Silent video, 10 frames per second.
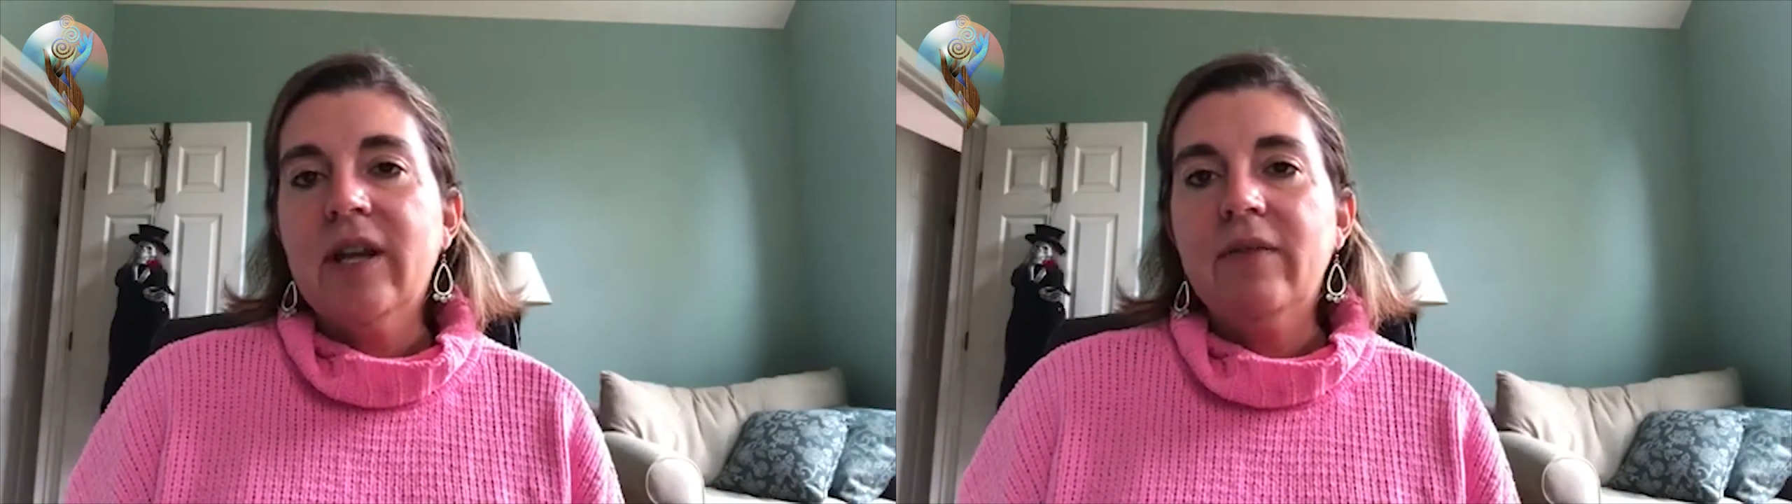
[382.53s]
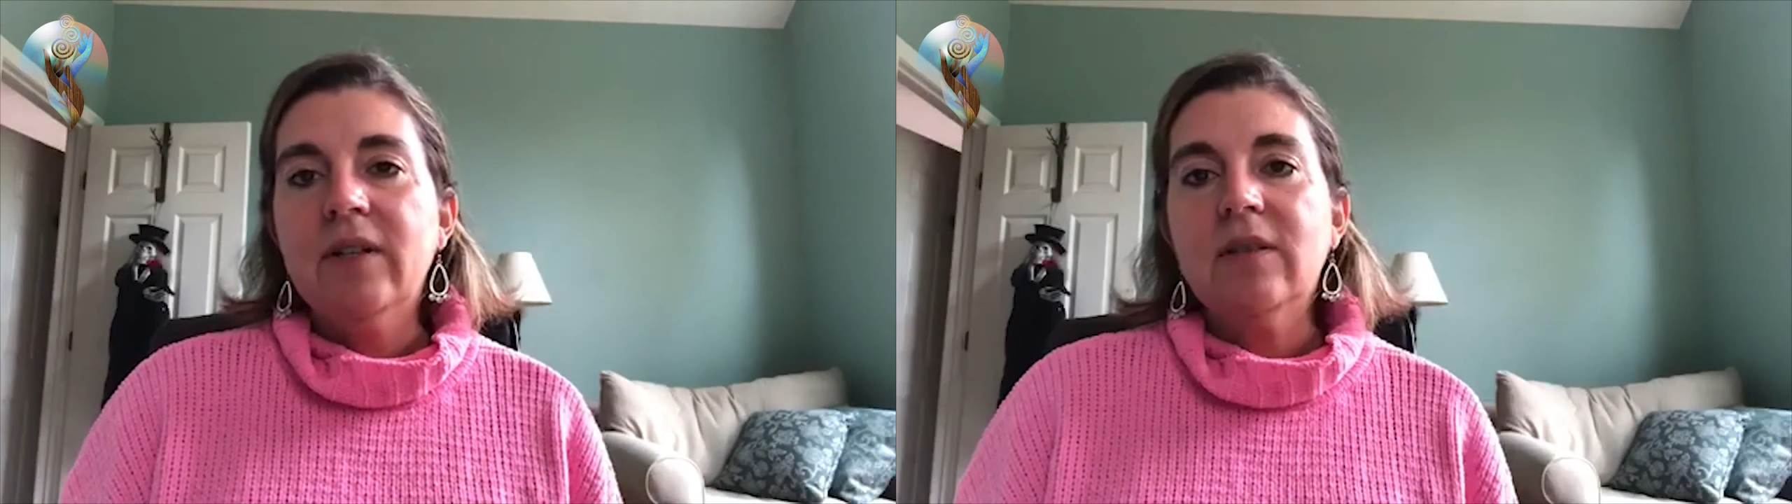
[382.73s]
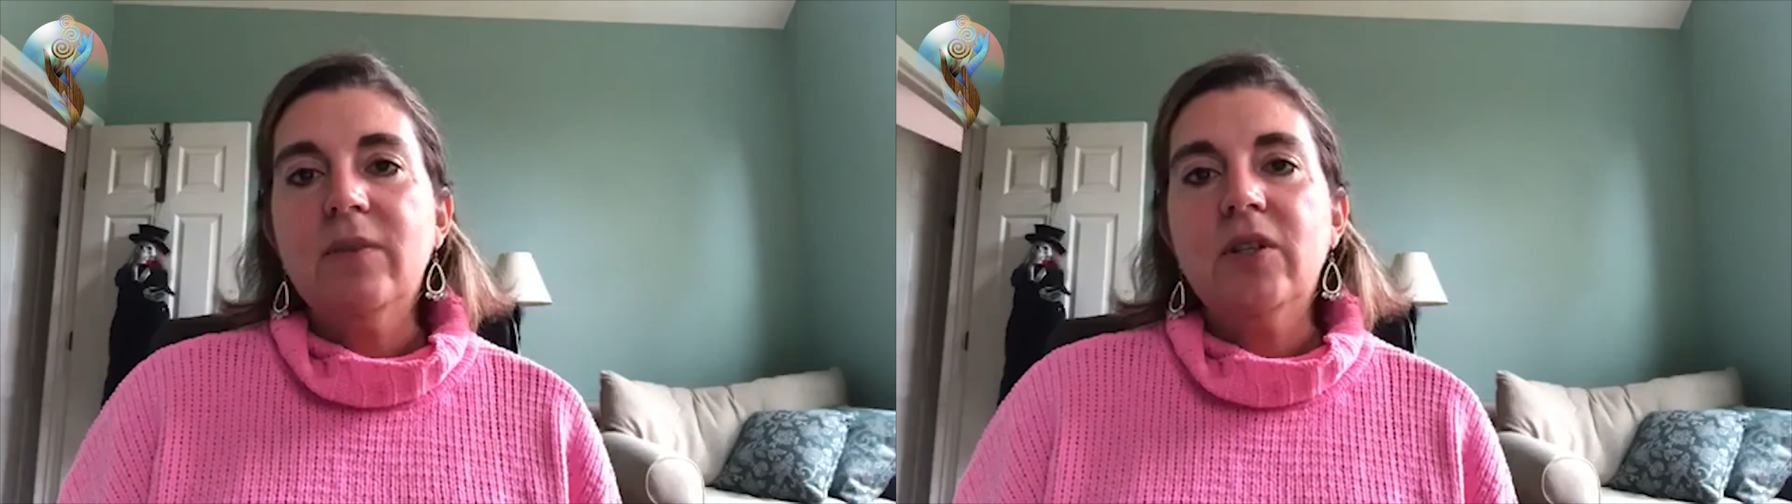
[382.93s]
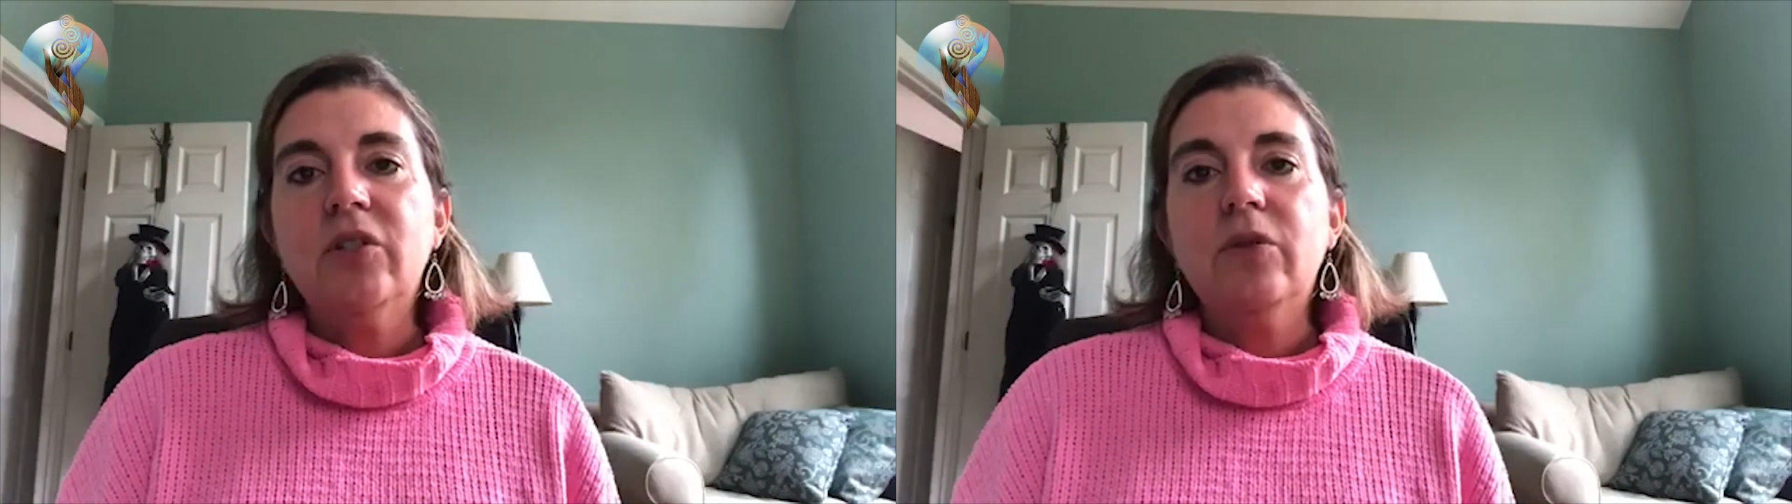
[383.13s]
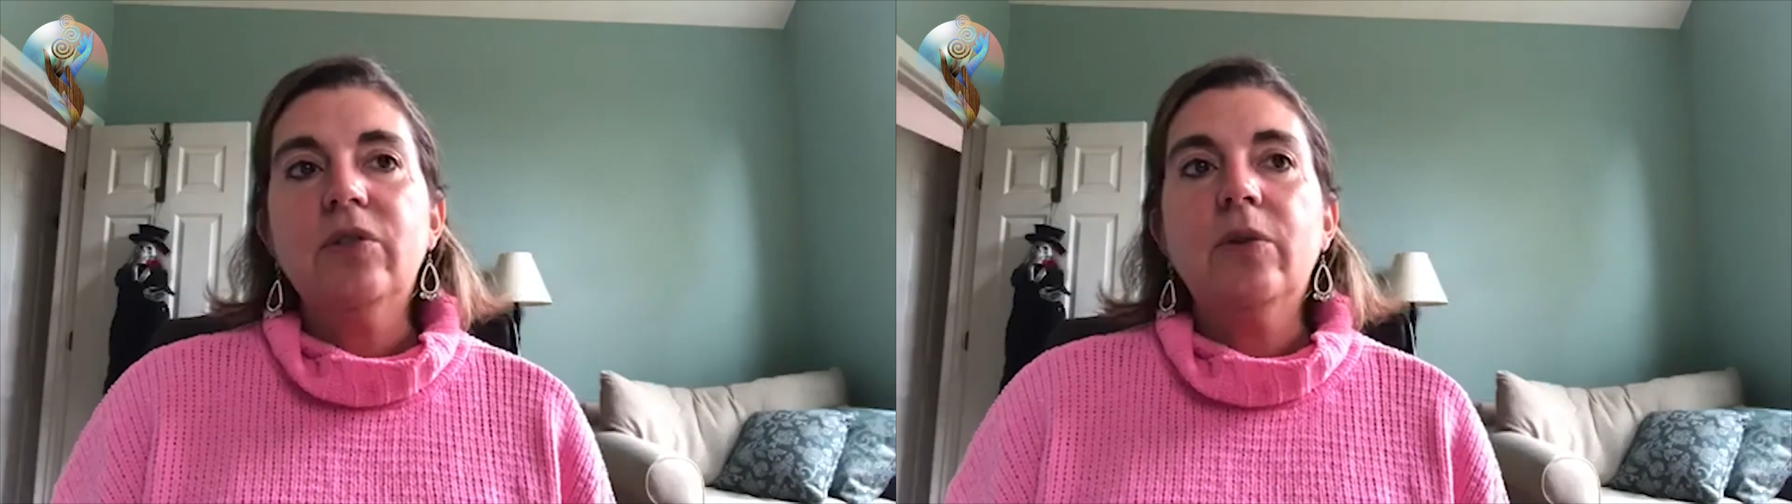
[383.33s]
having some
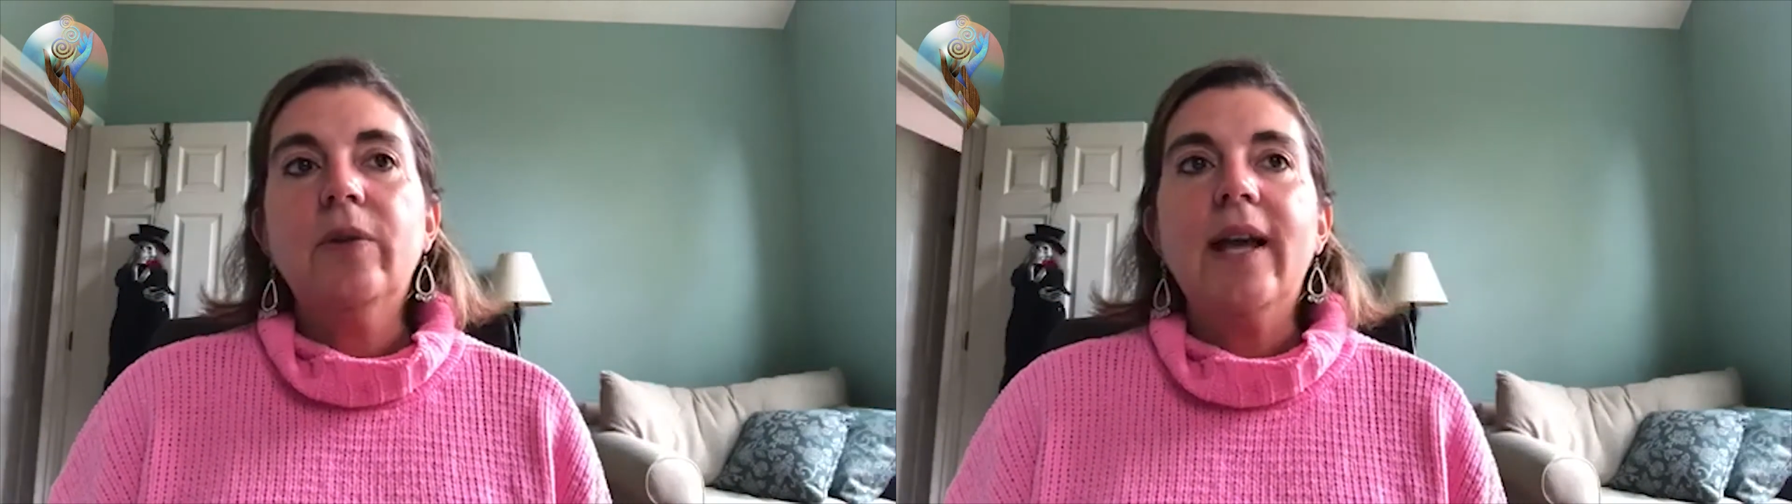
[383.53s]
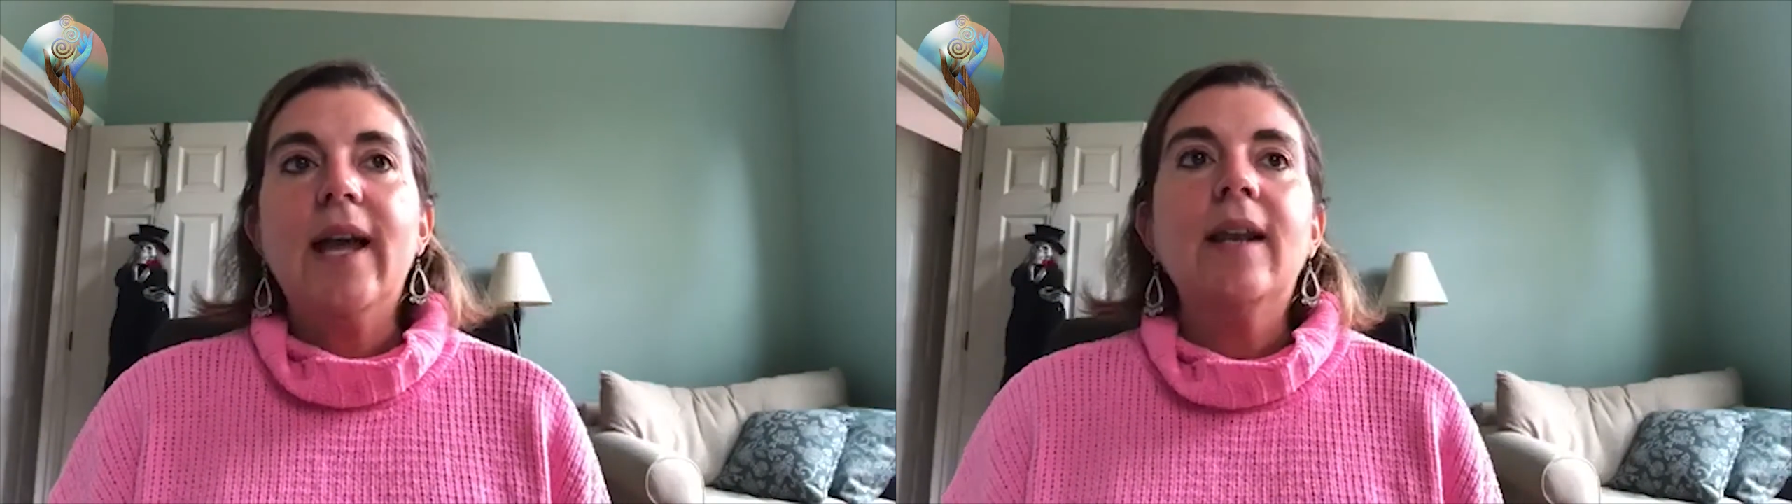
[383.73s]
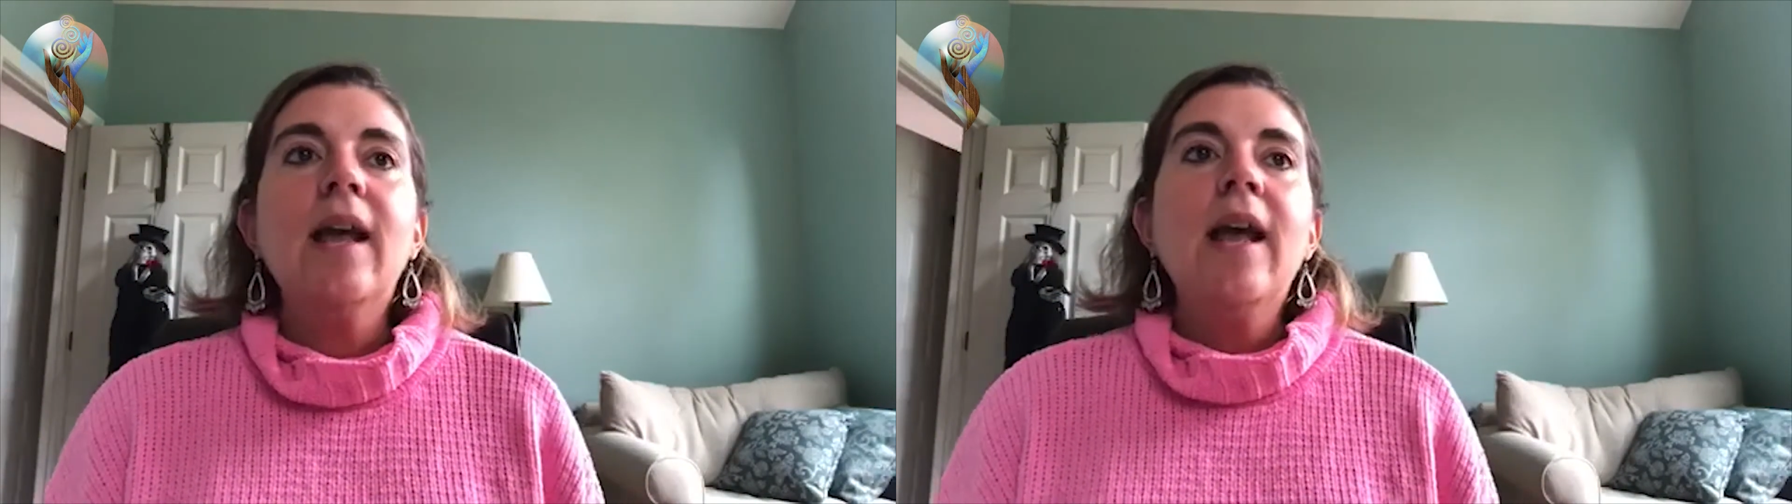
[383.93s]
issues. So again,